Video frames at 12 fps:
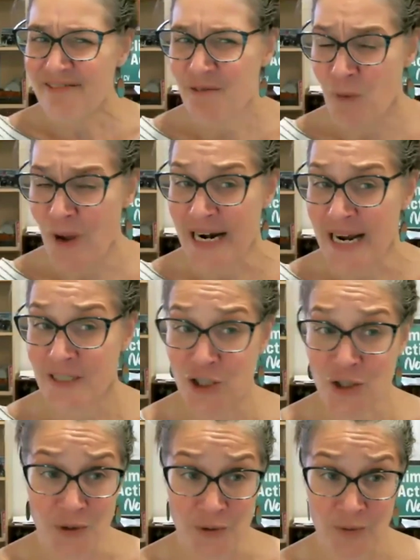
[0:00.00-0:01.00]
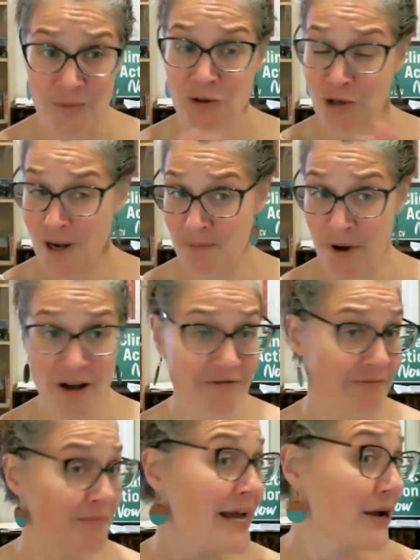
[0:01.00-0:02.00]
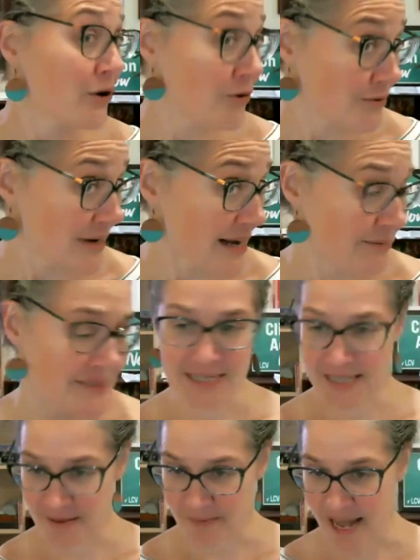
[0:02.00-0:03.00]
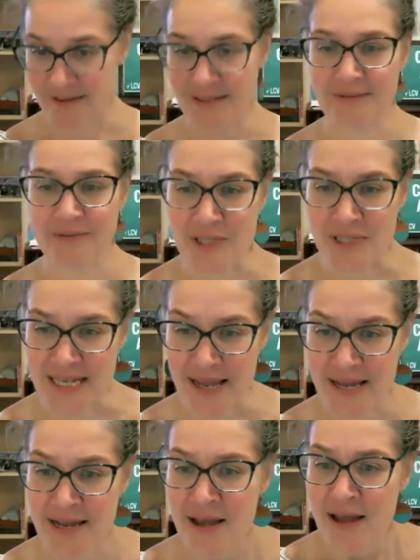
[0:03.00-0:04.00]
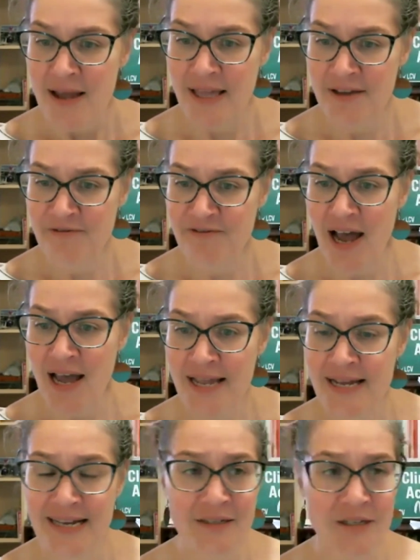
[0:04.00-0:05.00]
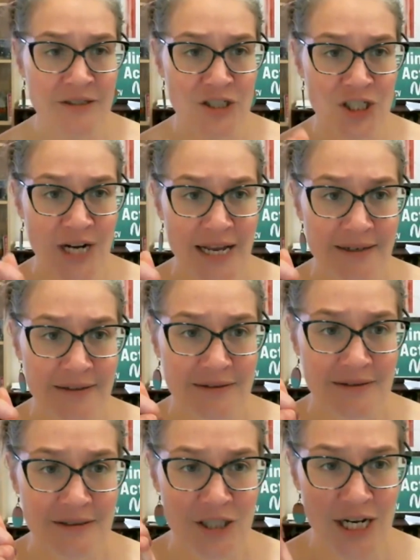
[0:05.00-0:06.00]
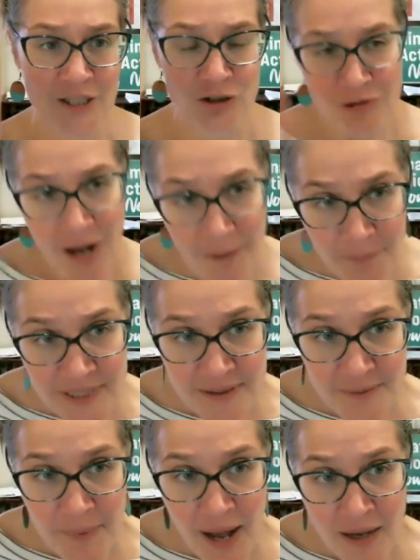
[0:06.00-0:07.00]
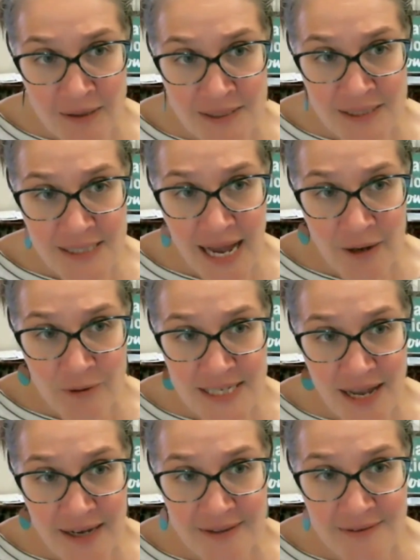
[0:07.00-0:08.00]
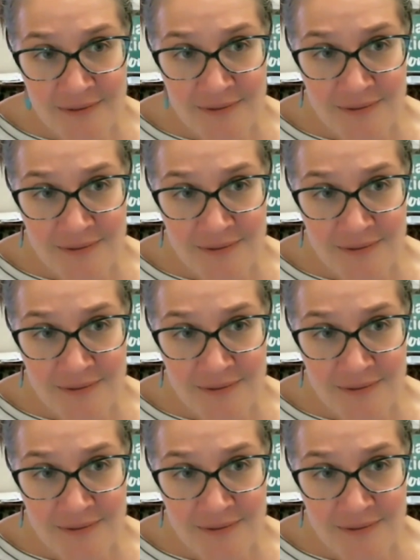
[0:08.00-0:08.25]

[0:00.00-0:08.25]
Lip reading: when I do drop off my own absentee ballot, we'll say, should I drop it in the box outside